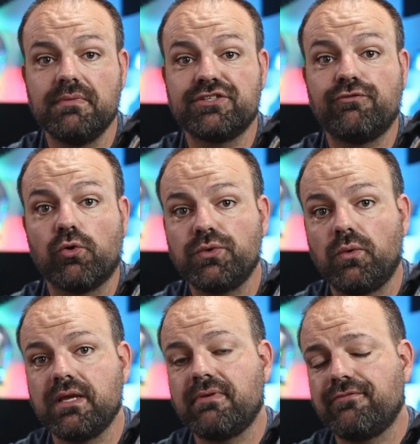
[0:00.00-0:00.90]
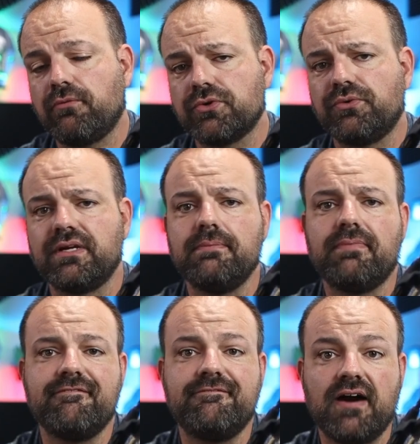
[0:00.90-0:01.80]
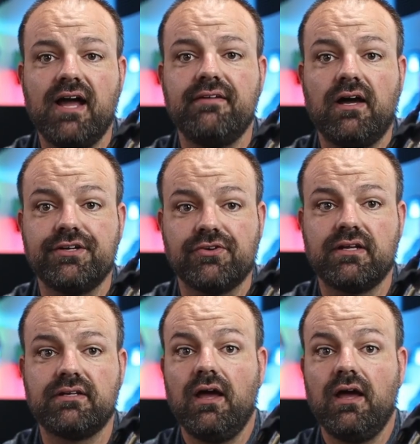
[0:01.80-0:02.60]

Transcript: It's 420 by 420 by 500.